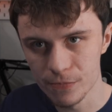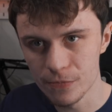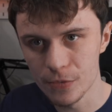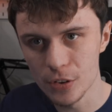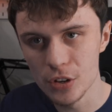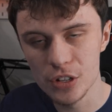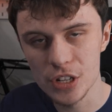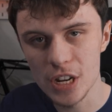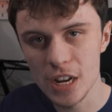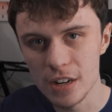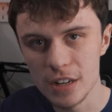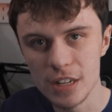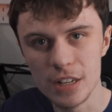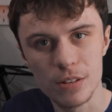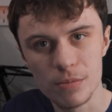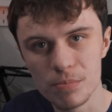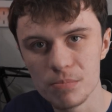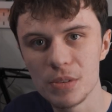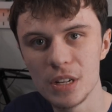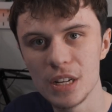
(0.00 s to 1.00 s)
3rd gen
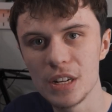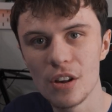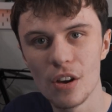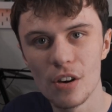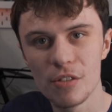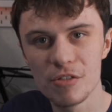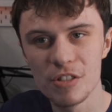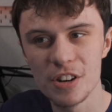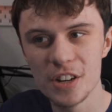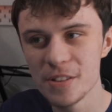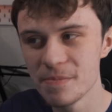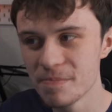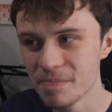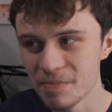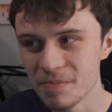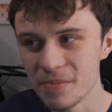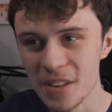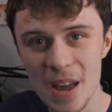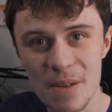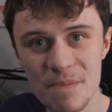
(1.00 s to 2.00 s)
is DDR3,
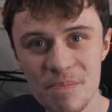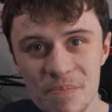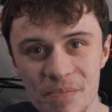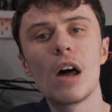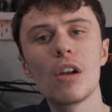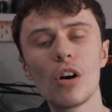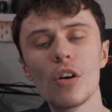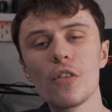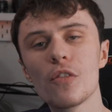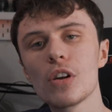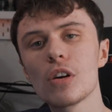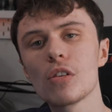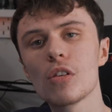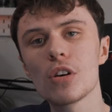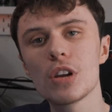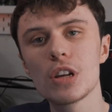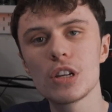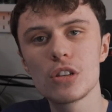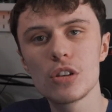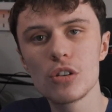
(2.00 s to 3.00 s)
yeah. And I feel
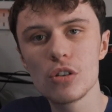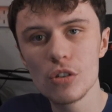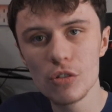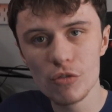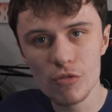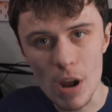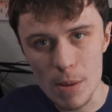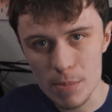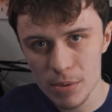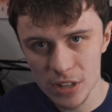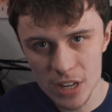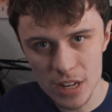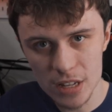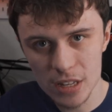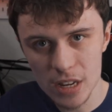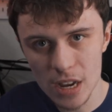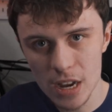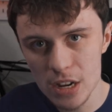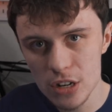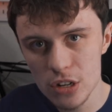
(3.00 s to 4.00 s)
like it's a good
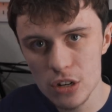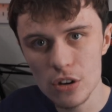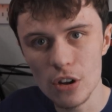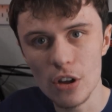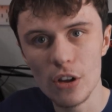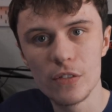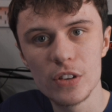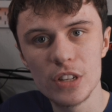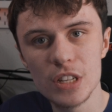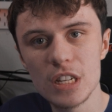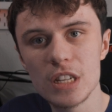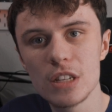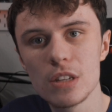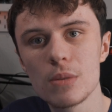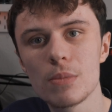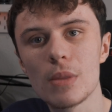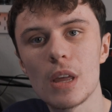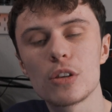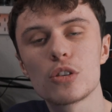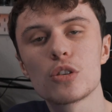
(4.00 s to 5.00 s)
representation of a
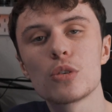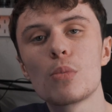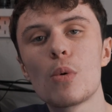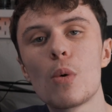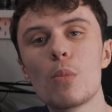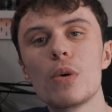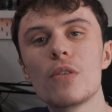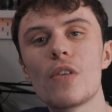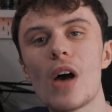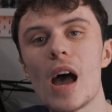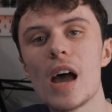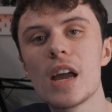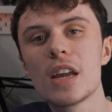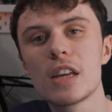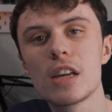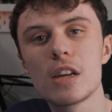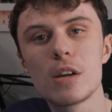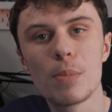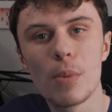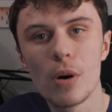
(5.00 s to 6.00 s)
system that someone with
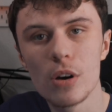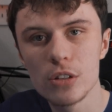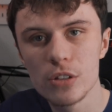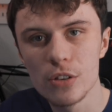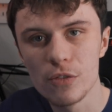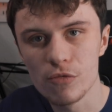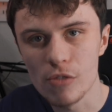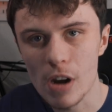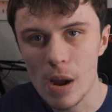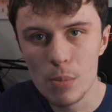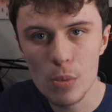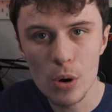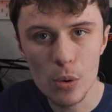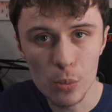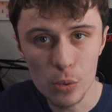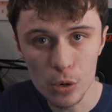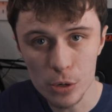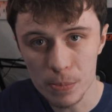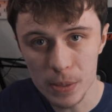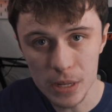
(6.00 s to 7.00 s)
8GB of RAM
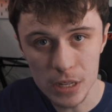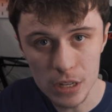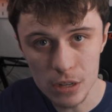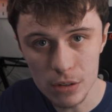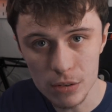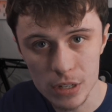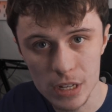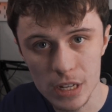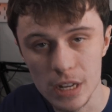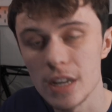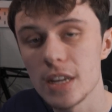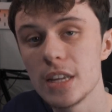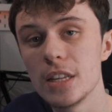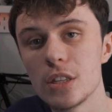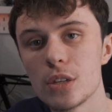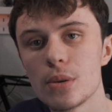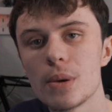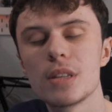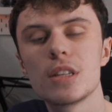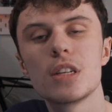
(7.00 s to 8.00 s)
would be using it in
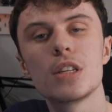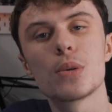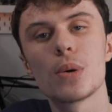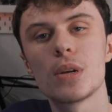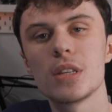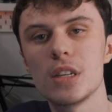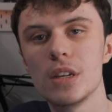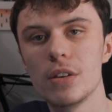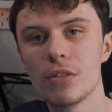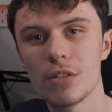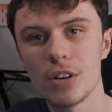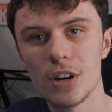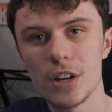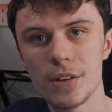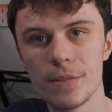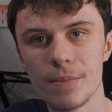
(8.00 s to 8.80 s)
2023.